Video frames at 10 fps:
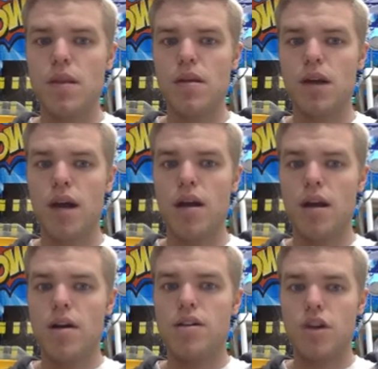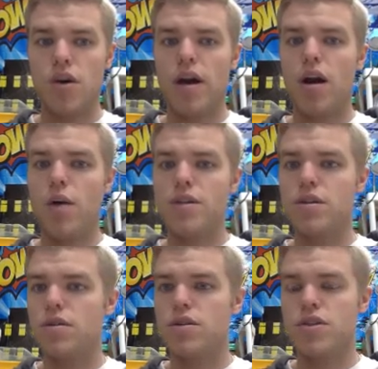Okay. So I always go
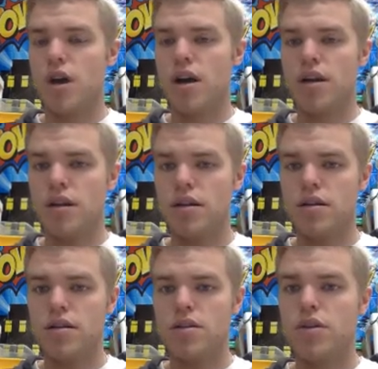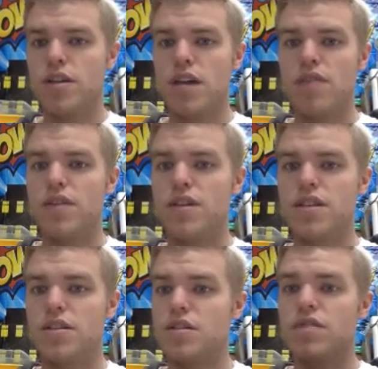to a drawing. You can definitely just
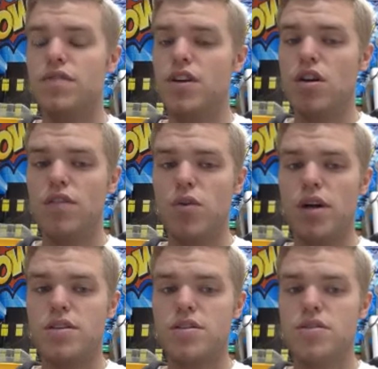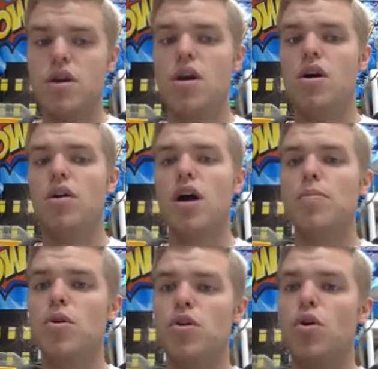insert a video if you want to, or
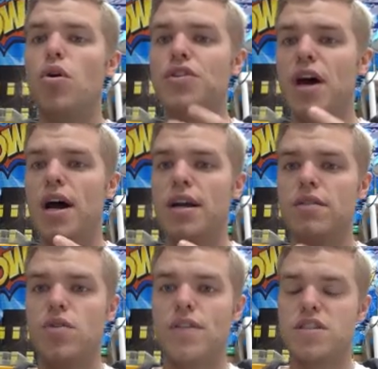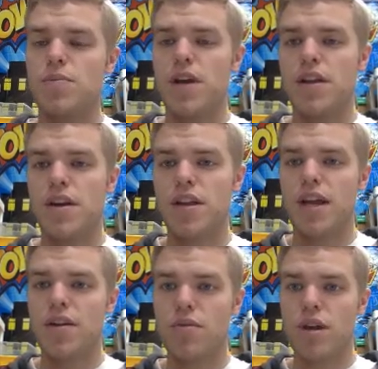upload a Google Doc if you have something on there they
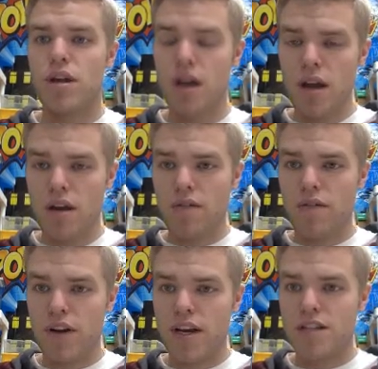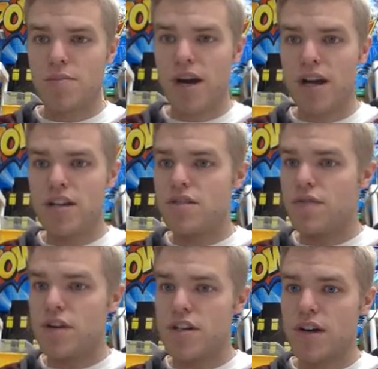can read. For kids my age in
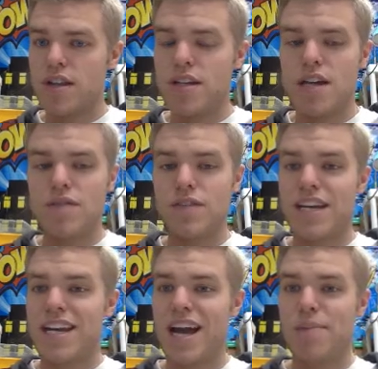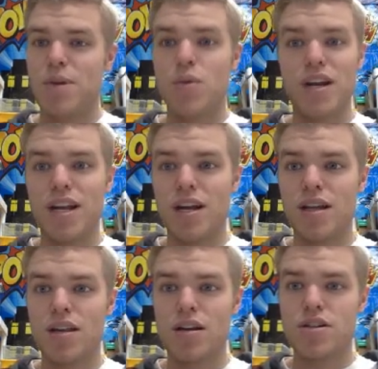first grade, they definitely cannot be reading
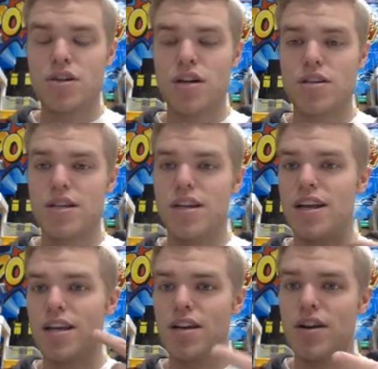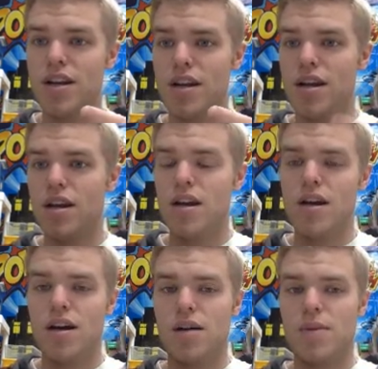their instructions. They need to hear it
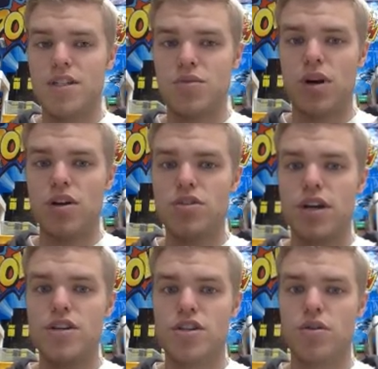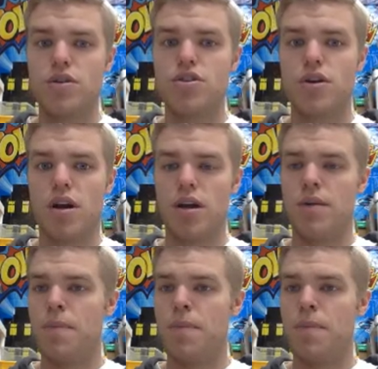as well. So I usually go to a drawing.